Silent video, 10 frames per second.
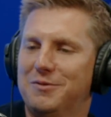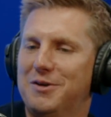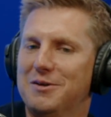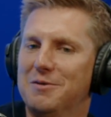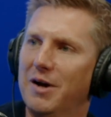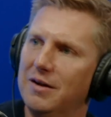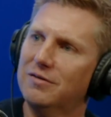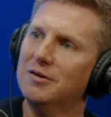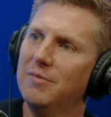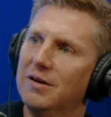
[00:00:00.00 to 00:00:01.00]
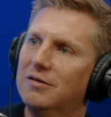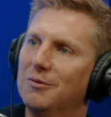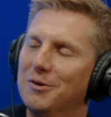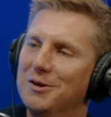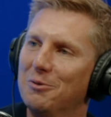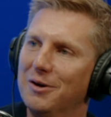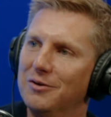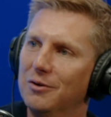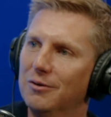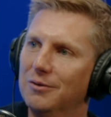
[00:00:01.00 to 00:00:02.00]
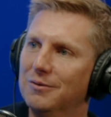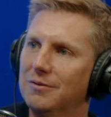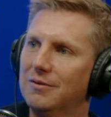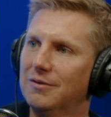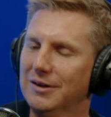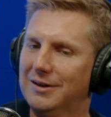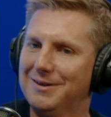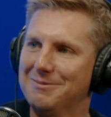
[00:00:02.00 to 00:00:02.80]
getting your medicine made somewhere, you want to know, like,